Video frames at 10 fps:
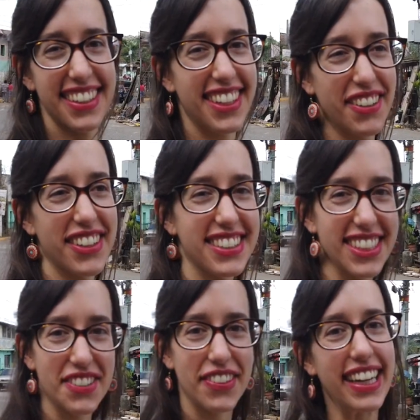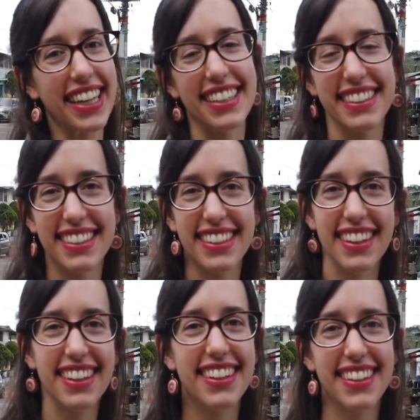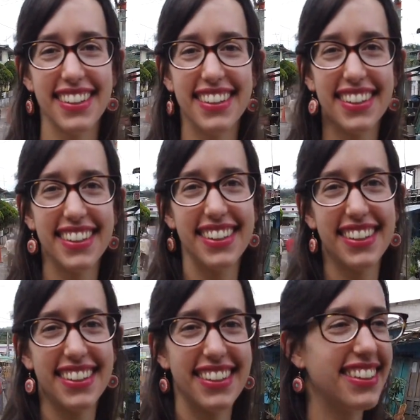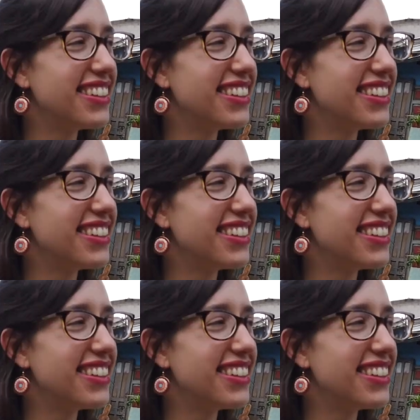minutes from our Airbnb. He was driving pretty quick. It, was a very short